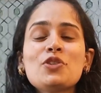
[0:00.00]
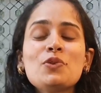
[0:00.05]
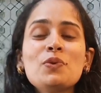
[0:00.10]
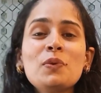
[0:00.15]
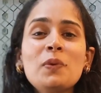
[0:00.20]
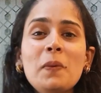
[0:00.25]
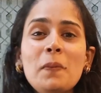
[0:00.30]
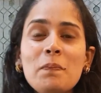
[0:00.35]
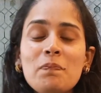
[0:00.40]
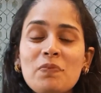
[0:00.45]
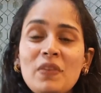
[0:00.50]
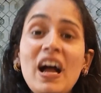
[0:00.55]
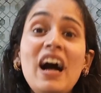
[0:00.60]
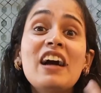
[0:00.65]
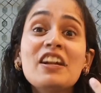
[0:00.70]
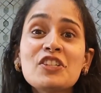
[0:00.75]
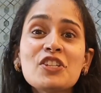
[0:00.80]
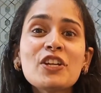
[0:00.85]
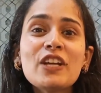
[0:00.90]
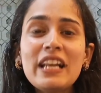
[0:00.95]
to
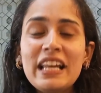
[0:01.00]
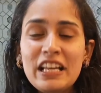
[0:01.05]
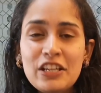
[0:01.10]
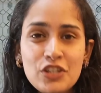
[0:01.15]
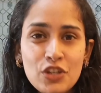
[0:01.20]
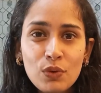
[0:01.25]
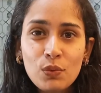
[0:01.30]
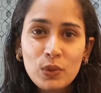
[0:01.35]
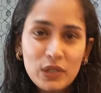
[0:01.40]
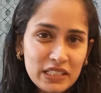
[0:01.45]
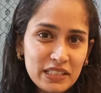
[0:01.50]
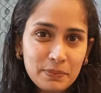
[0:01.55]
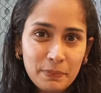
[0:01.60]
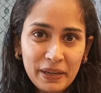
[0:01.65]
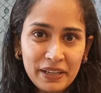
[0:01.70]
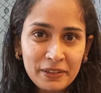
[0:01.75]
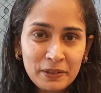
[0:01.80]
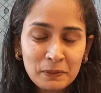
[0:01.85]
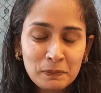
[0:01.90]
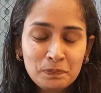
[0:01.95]
articulate your words
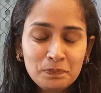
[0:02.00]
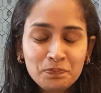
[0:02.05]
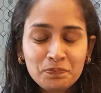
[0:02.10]
better.